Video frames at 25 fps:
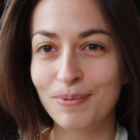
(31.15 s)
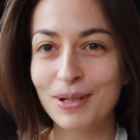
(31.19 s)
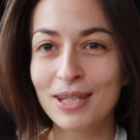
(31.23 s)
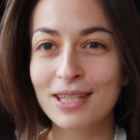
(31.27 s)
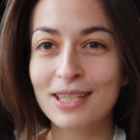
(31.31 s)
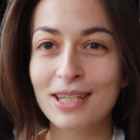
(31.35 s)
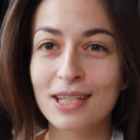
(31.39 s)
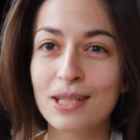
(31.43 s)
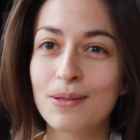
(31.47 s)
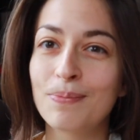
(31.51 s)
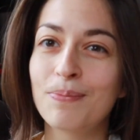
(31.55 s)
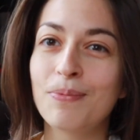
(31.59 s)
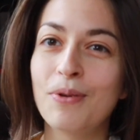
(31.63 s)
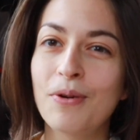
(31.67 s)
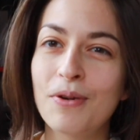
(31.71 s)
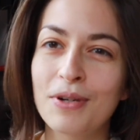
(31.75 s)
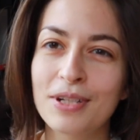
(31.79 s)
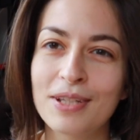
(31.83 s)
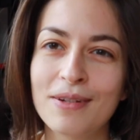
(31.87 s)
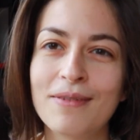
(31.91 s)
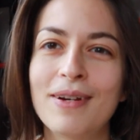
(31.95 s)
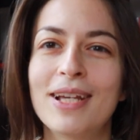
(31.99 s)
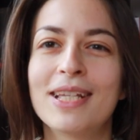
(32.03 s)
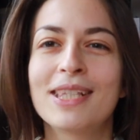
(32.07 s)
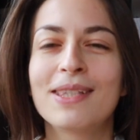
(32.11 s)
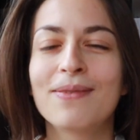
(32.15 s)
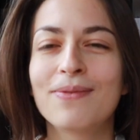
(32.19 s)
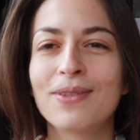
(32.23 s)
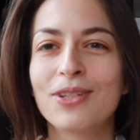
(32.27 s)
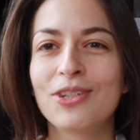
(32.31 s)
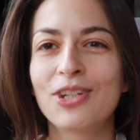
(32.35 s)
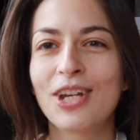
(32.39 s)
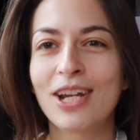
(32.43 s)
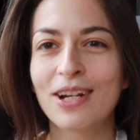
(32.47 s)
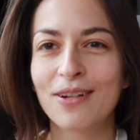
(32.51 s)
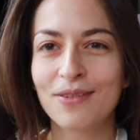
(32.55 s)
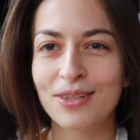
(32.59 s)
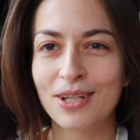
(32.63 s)
Please explore the rest of the
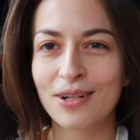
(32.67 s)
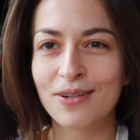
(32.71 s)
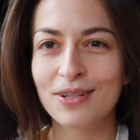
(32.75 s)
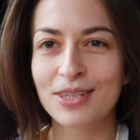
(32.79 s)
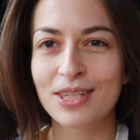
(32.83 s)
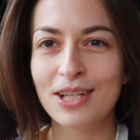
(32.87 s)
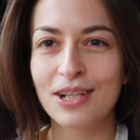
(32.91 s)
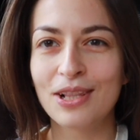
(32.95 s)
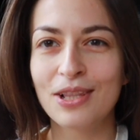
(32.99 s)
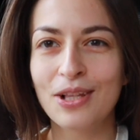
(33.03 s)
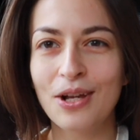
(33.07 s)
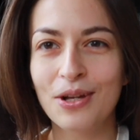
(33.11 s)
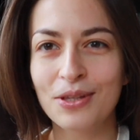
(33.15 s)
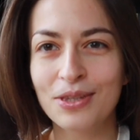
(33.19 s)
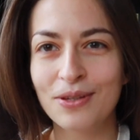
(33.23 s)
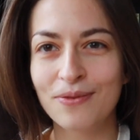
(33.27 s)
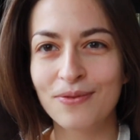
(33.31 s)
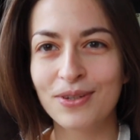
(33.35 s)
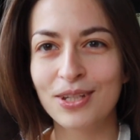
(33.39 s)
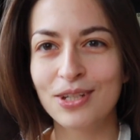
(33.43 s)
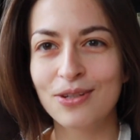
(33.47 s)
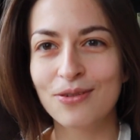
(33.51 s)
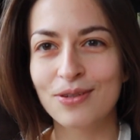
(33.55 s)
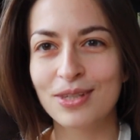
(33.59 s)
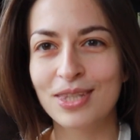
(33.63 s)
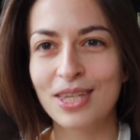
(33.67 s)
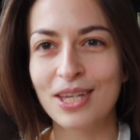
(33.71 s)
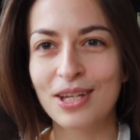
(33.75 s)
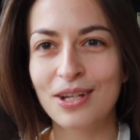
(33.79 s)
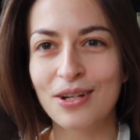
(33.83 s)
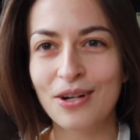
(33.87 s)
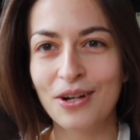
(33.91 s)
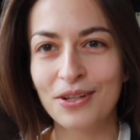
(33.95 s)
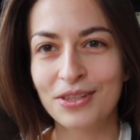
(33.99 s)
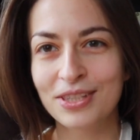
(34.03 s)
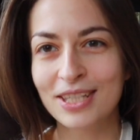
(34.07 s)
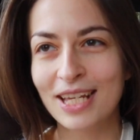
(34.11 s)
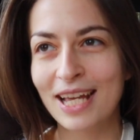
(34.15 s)
channel. There is a lot of interesting
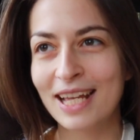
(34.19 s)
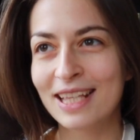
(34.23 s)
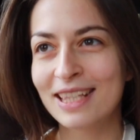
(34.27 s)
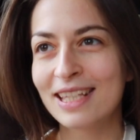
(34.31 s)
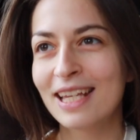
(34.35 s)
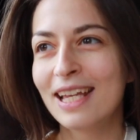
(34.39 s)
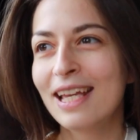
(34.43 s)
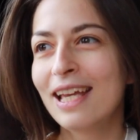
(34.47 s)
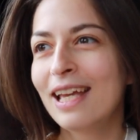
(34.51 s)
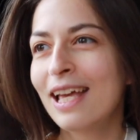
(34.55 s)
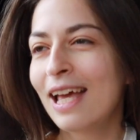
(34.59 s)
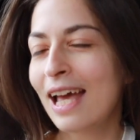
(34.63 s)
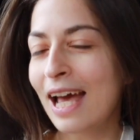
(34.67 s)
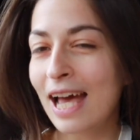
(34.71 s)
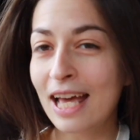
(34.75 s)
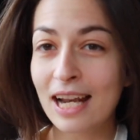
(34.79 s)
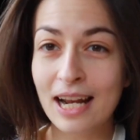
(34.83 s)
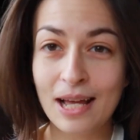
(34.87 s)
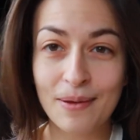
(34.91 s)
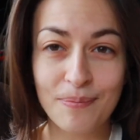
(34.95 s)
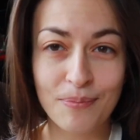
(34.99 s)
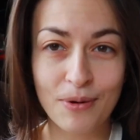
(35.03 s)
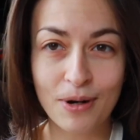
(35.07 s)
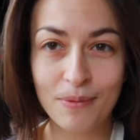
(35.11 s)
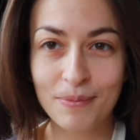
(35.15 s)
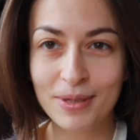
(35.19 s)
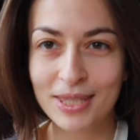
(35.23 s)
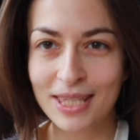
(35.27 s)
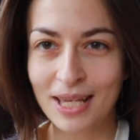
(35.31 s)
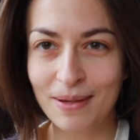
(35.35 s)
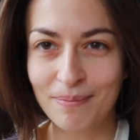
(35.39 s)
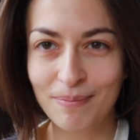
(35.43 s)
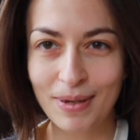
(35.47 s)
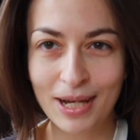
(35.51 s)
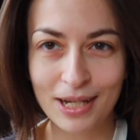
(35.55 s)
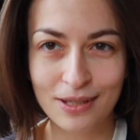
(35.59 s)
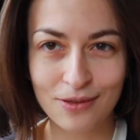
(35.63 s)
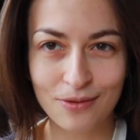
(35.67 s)
content and I promise
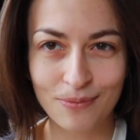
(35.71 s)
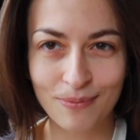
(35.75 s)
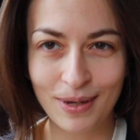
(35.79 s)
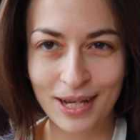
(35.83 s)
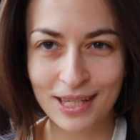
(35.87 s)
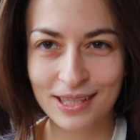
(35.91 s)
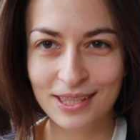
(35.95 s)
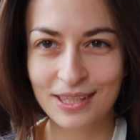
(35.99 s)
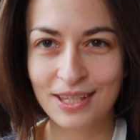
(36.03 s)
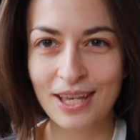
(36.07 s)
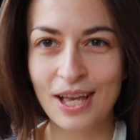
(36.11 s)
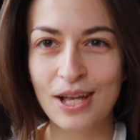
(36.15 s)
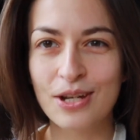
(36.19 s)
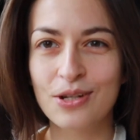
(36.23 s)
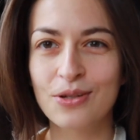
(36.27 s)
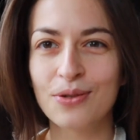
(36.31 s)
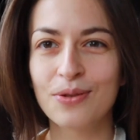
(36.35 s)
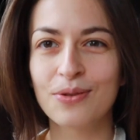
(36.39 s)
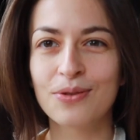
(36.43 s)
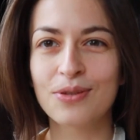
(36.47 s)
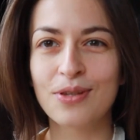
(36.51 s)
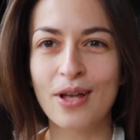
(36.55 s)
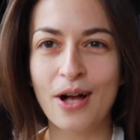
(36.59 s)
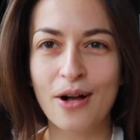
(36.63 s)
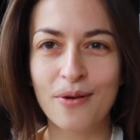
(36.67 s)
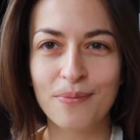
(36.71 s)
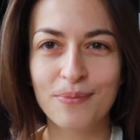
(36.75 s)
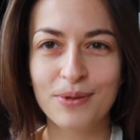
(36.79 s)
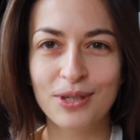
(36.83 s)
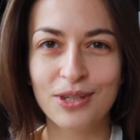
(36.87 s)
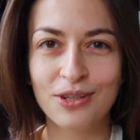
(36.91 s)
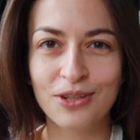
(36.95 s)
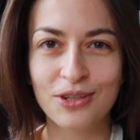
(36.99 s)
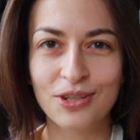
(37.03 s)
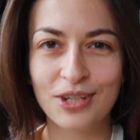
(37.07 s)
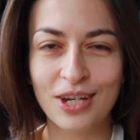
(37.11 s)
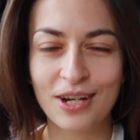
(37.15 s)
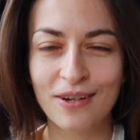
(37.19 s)
I'm back to my schedule so I'll
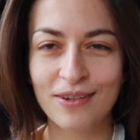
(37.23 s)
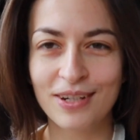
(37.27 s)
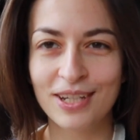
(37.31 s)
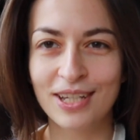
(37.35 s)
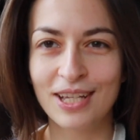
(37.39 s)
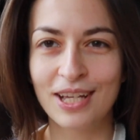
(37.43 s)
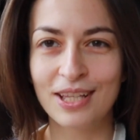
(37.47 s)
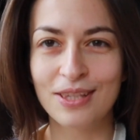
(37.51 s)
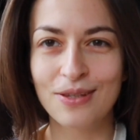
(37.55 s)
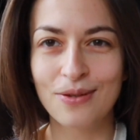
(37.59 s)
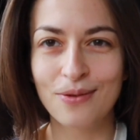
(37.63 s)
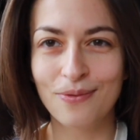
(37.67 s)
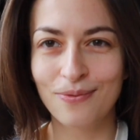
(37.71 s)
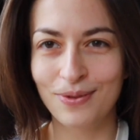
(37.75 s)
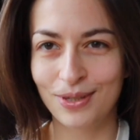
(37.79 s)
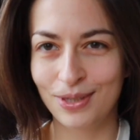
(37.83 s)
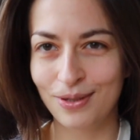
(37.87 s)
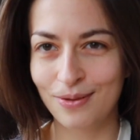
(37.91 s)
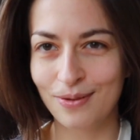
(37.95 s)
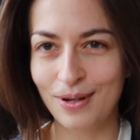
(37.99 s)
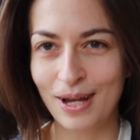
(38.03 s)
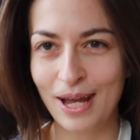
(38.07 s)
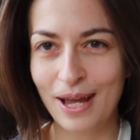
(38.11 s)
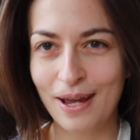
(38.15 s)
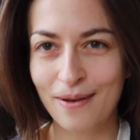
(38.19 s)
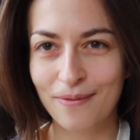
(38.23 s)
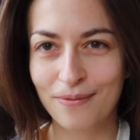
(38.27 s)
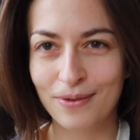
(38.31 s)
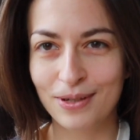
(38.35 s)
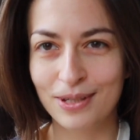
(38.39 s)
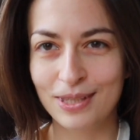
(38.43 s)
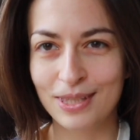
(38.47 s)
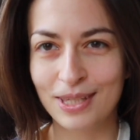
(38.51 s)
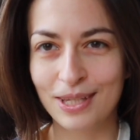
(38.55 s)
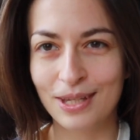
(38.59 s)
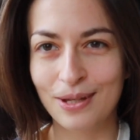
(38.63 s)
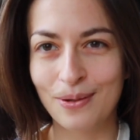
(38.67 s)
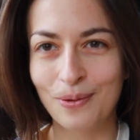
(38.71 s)
be sharing a new video
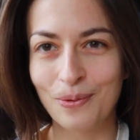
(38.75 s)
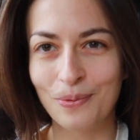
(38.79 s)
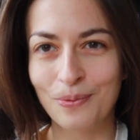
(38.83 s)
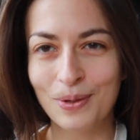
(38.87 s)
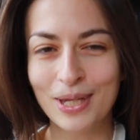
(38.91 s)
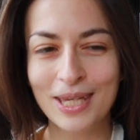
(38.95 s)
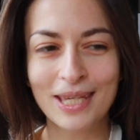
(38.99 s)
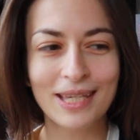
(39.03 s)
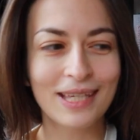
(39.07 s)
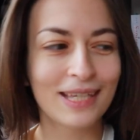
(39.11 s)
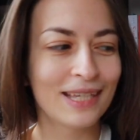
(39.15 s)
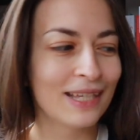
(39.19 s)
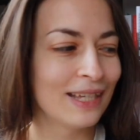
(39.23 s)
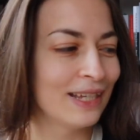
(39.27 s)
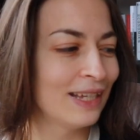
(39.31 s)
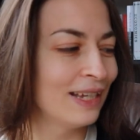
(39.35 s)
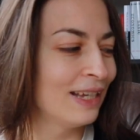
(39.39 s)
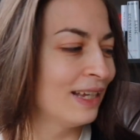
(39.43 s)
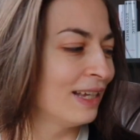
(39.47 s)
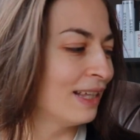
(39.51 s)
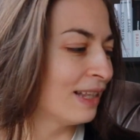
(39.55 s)
every single week.